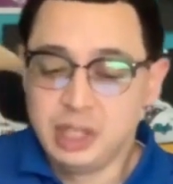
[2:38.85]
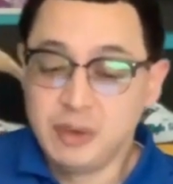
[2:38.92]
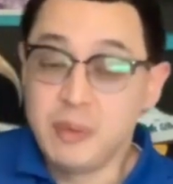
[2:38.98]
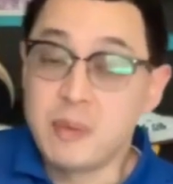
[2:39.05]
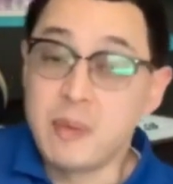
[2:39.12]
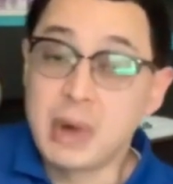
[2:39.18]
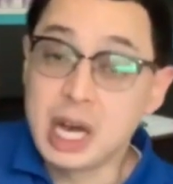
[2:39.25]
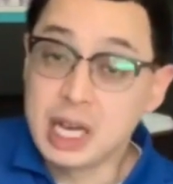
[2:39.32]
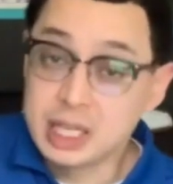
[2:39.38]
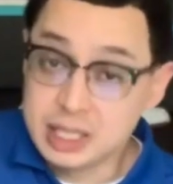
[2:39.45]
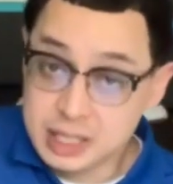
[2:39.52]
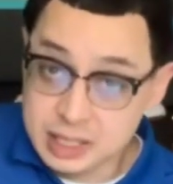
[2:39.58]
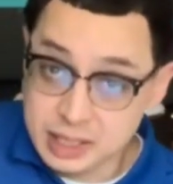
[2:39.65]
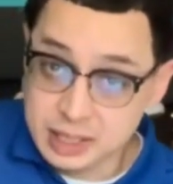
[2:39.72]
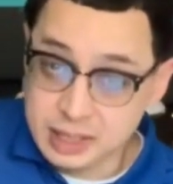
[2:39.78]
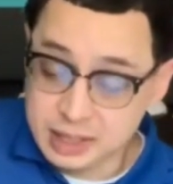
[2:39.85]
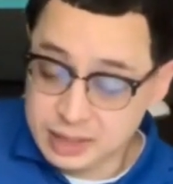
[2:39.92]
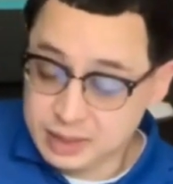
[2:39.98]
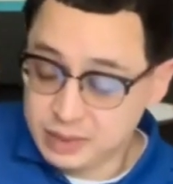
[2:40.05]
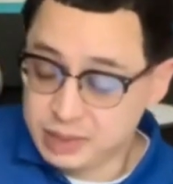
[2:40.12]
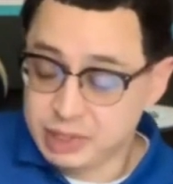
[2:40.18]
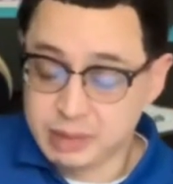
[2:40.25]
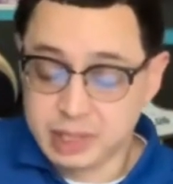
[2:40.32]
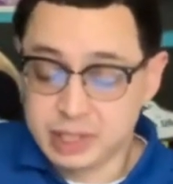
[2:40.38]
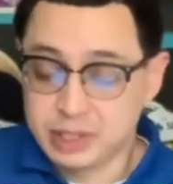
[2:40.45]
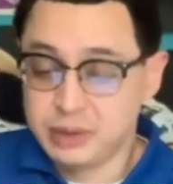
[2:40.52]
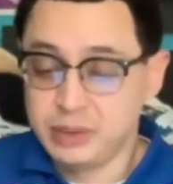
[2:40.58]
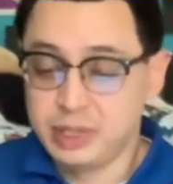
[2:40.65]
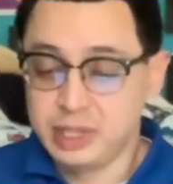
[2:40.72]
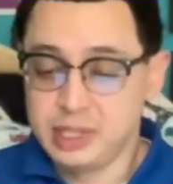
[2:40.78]
moxie, which I'm not
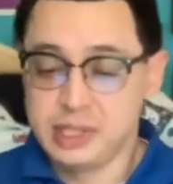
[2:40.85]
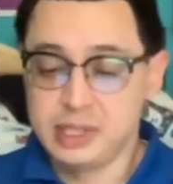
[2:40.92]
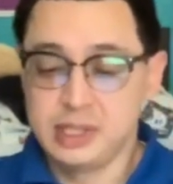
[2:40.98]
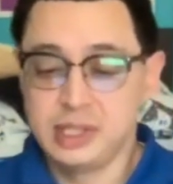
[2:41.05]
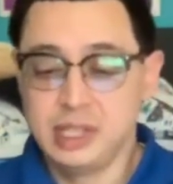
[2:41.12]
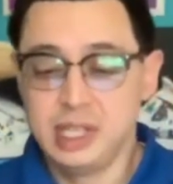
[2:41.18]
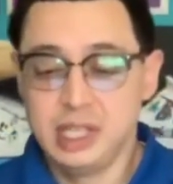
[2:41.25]
sure what it is,